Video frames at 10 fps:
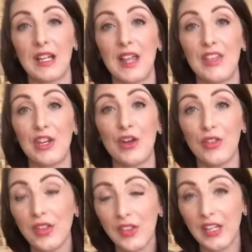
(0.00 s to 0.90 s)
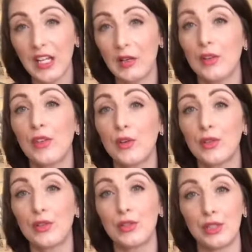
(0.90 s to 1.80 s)
The other thing I thought you
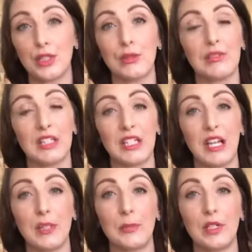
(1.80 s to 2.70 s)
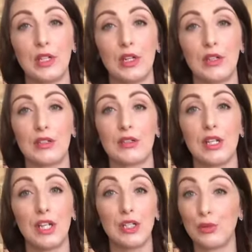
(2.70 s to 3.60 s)
could do tonight, because
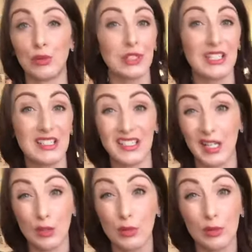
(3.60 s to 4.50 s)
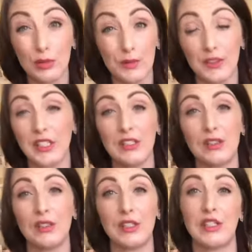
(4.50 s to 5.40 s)
you don't need a style code for this,
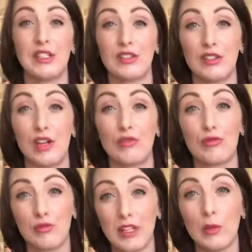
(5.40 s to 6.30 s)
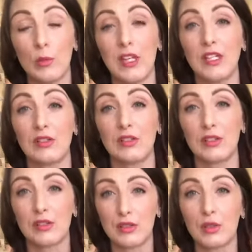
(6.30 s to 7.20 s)
and it's a great way to
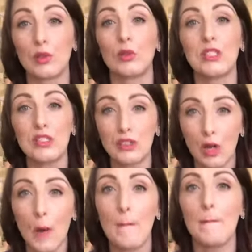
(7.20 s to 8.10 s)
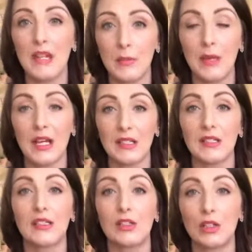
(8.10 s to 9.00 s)
just slowly start
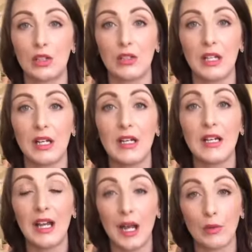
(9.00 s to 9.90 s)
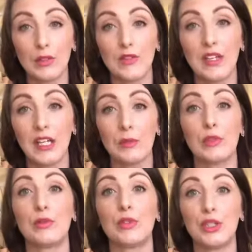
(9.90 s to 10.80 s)
minimizing the clutter out of there, which
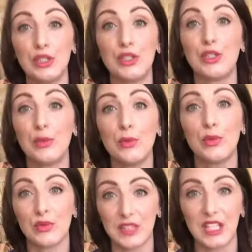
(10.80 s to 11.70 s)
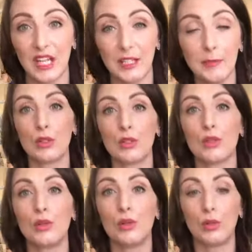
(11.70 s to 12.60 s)
we're going to do over time.
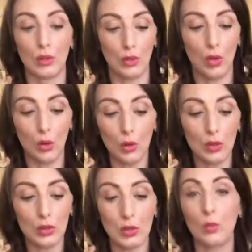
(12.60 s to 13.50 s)
So, old,